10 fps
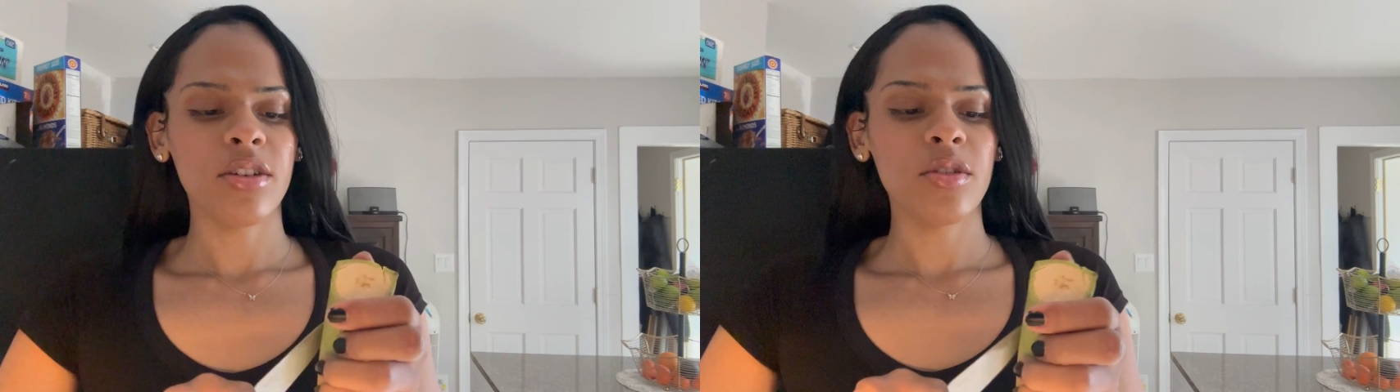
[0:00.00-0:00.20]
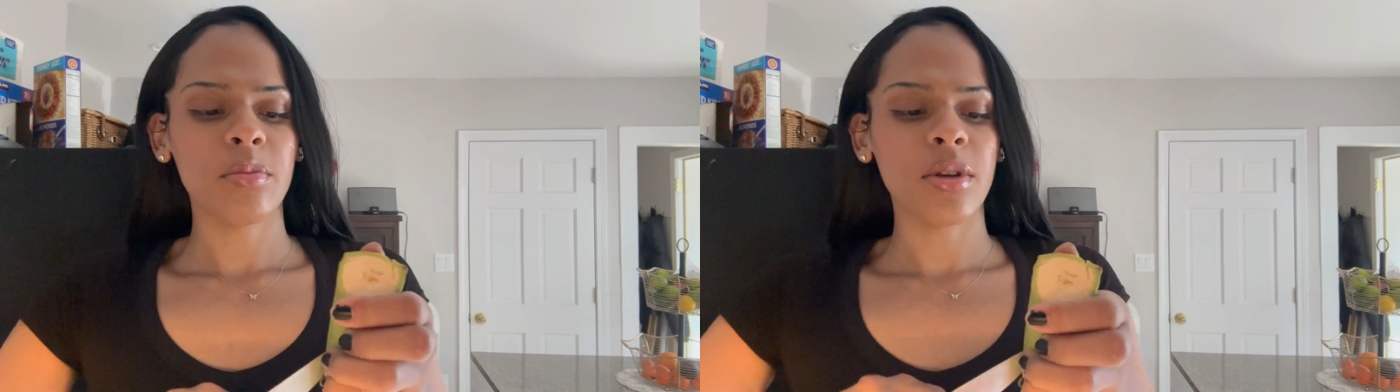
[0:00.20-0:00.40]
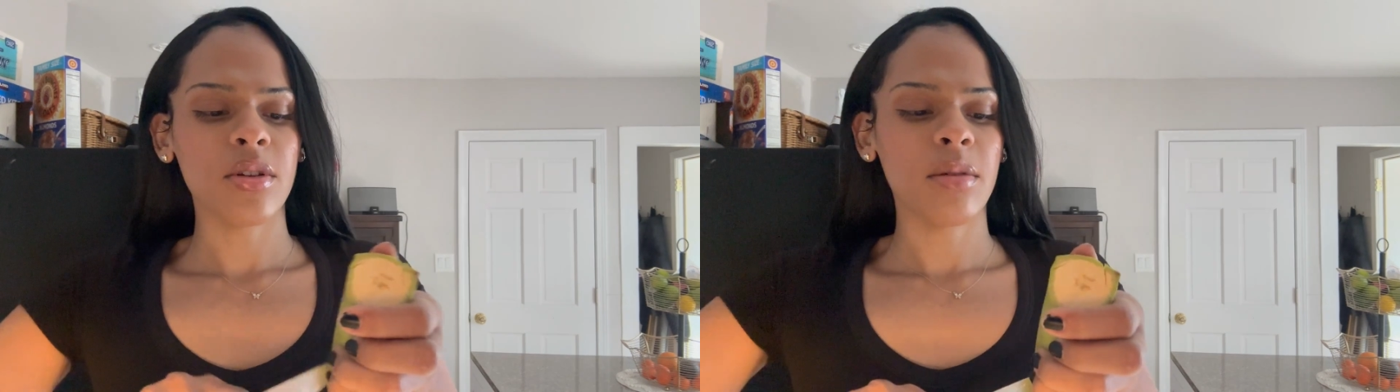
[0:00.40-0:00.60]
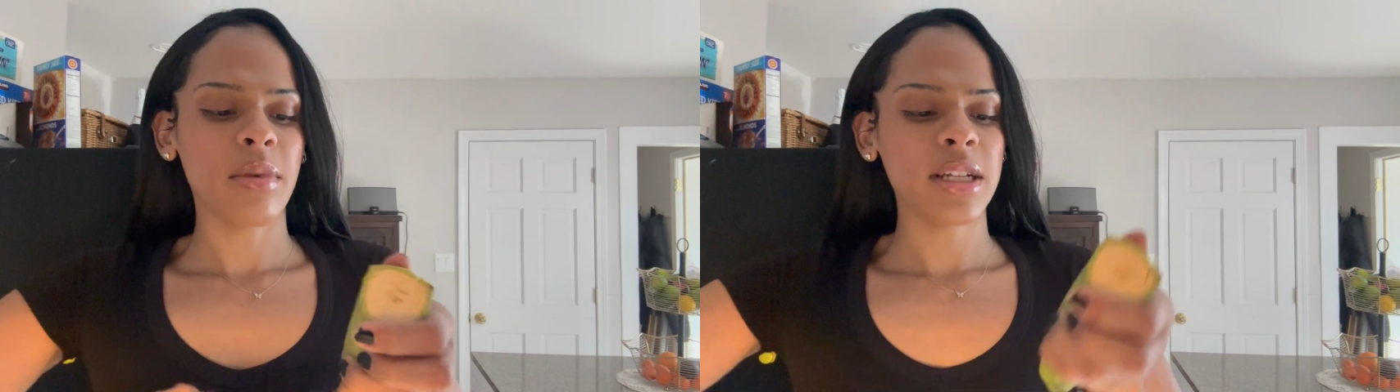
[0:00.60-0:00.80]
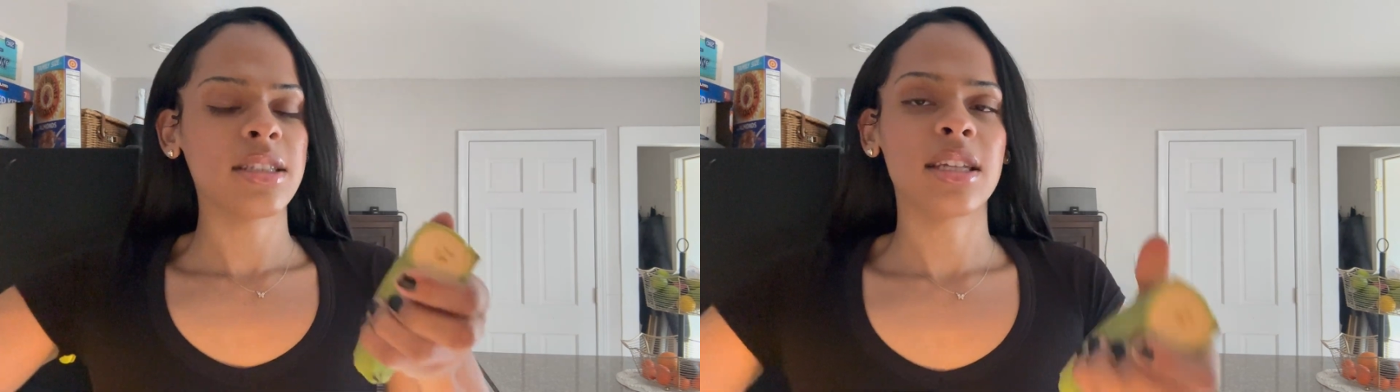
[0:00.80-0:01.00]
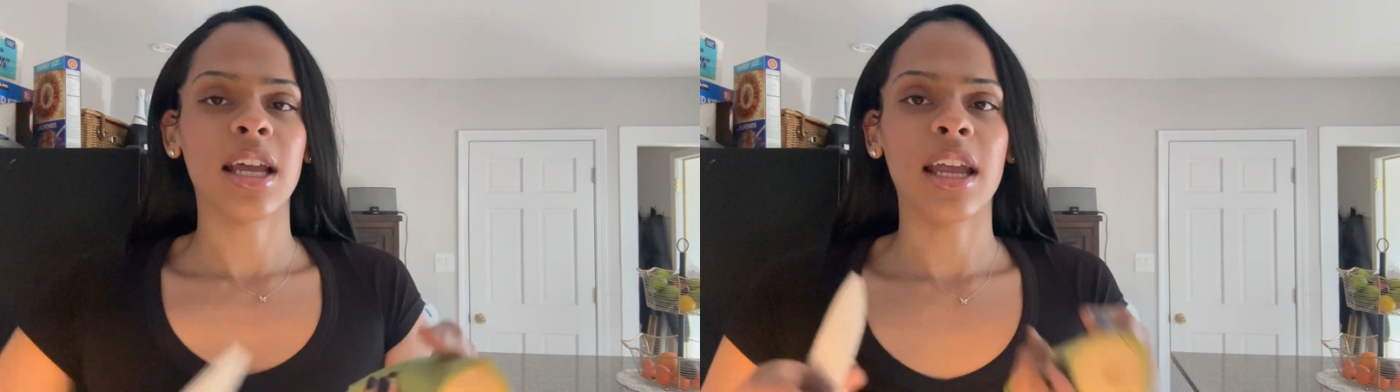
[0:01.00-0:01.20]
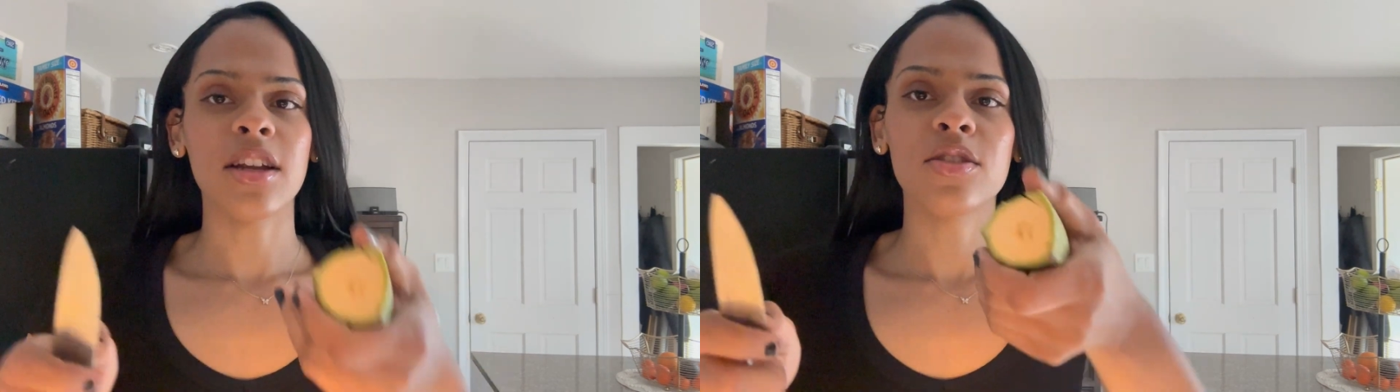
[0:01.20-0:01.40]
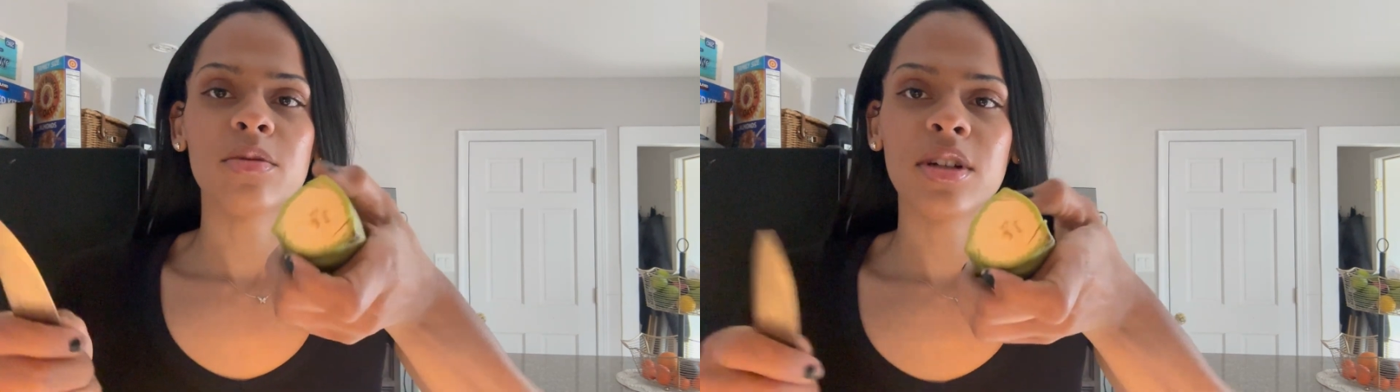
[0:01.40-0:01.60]
So you peel the
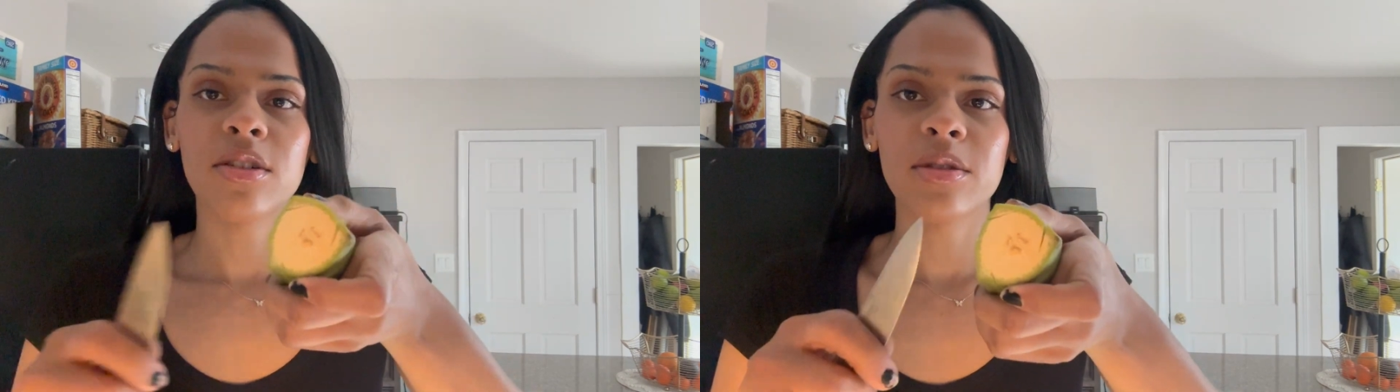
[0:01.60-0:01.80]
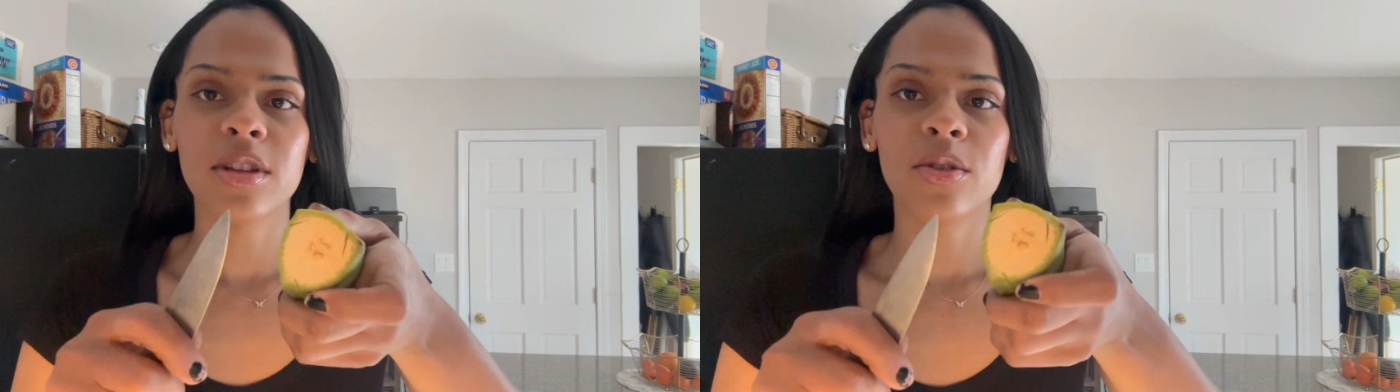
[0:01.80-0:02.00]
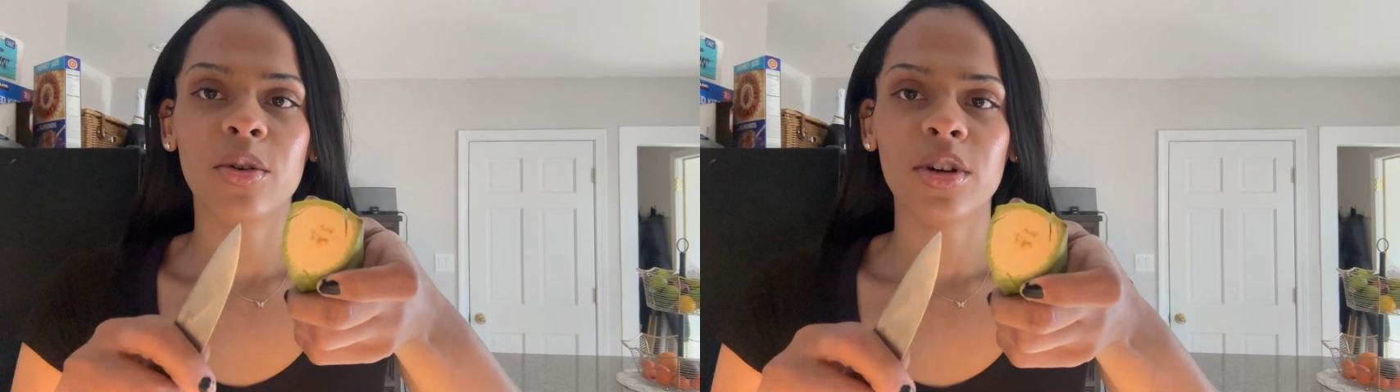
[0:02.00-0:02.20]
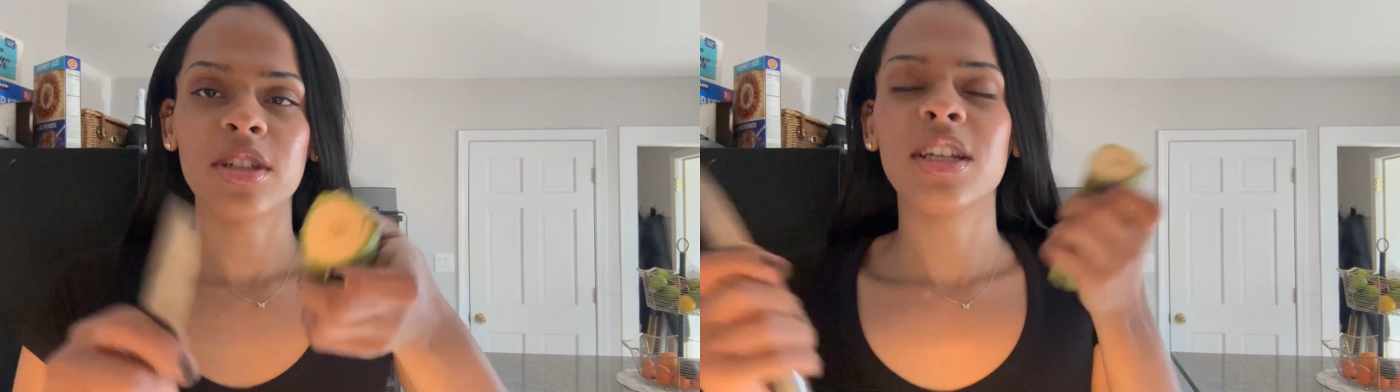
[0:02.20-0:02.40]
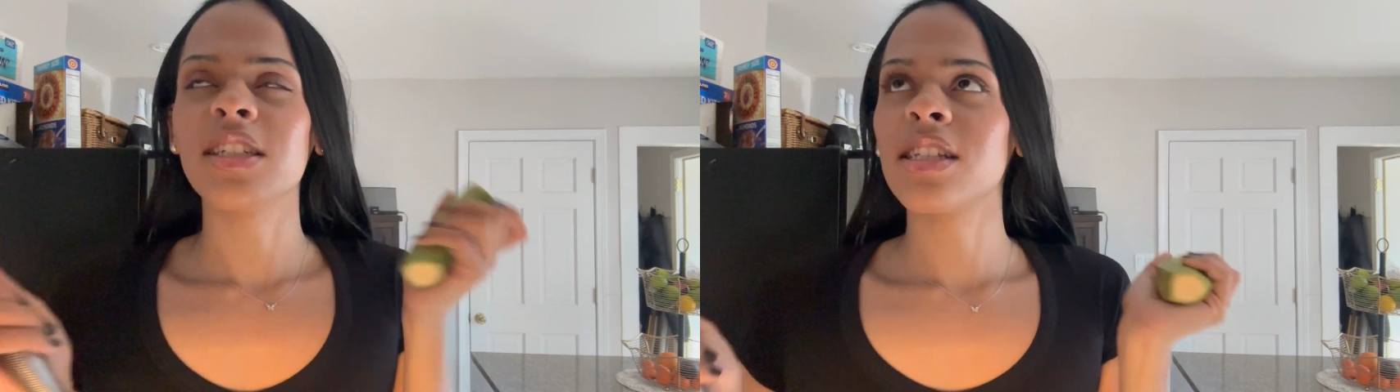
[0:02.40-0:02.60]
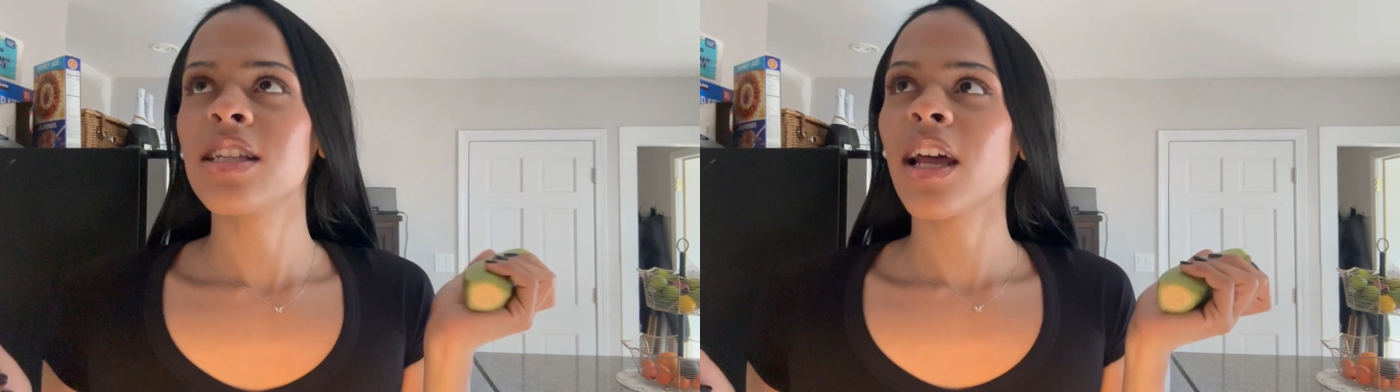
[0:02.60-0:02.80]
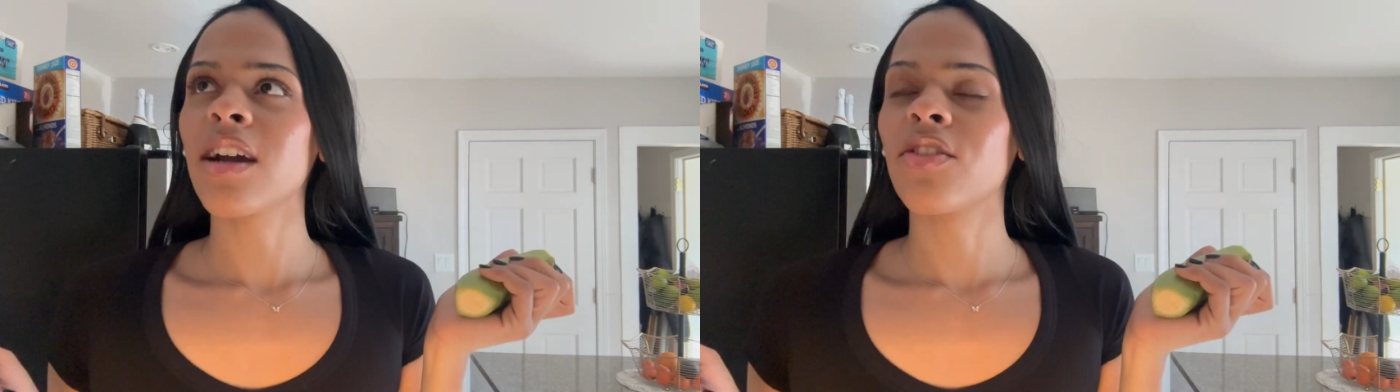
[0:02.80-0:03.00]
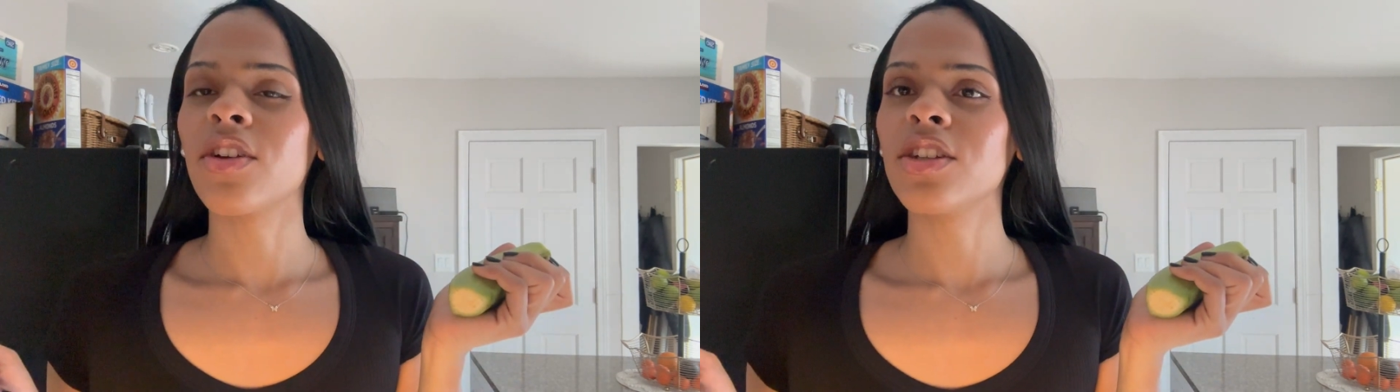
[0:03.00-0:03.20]
plantain, you want to go in the corners. Is this like a
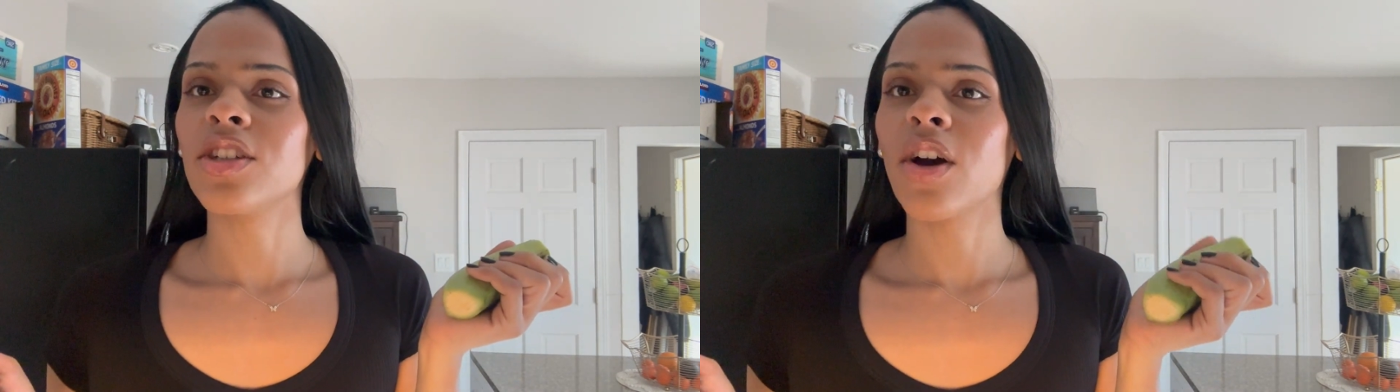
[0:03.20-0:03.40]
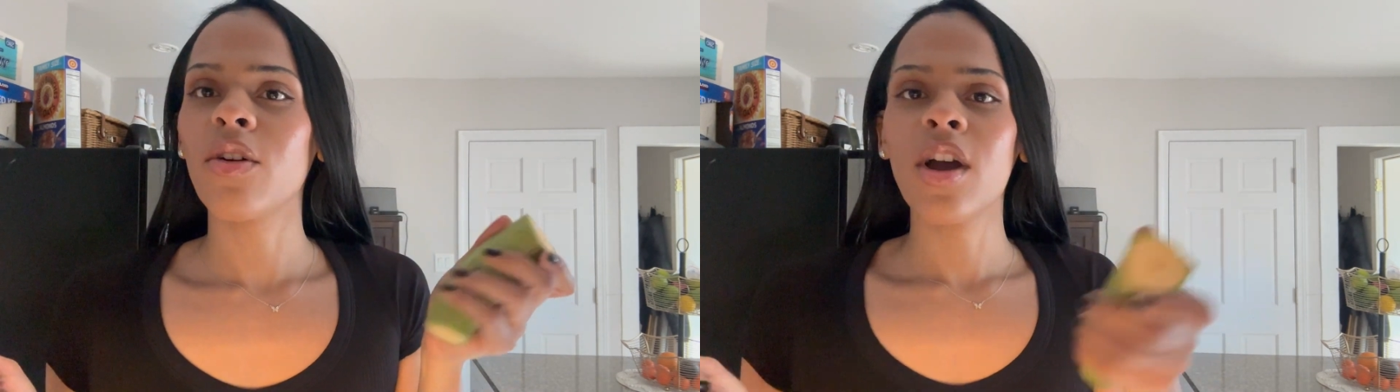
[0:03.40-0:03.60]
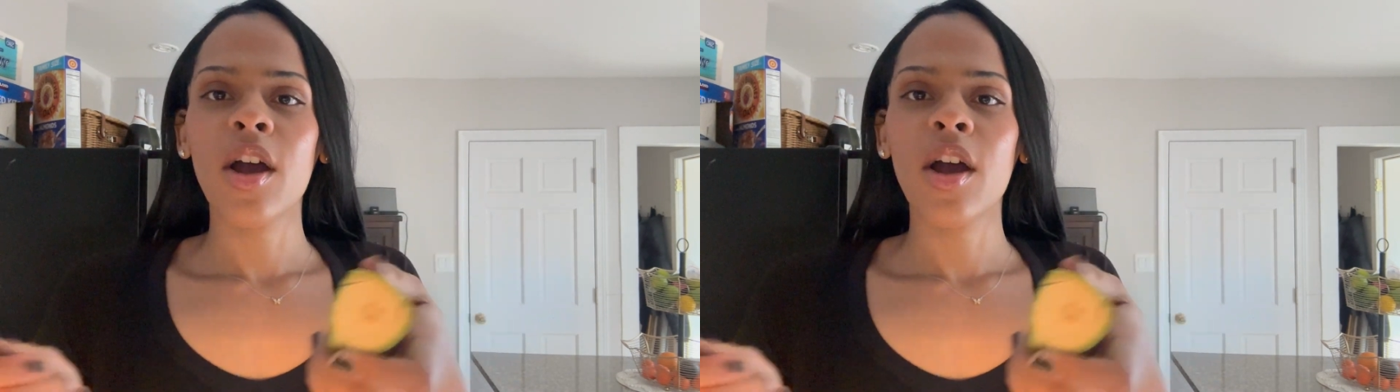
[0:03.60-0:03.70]
cookie shell?